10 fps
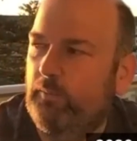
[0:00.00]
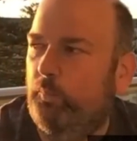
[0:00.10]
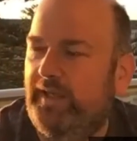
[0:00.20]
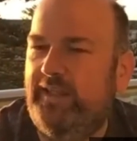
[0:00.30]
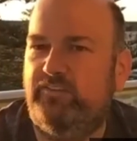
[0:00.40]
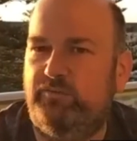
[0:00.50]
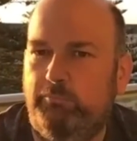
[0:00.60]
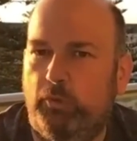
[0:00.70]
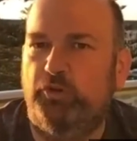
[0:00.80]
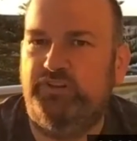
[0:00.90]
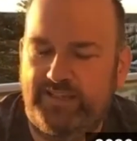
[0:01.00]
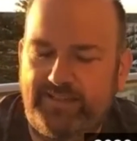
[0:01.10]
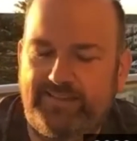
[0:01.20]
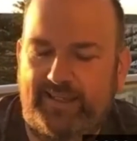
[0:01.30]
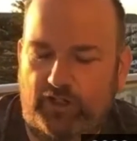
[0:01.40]
with more
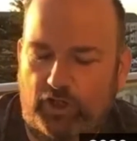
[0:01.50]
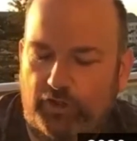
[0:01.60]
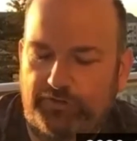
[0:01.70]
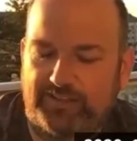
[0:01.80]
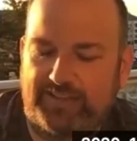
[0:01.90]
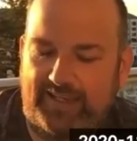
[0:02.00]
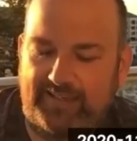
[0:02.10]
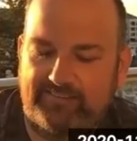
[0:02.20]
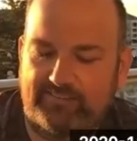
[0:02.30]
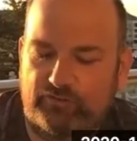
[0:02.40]
detail on the cases.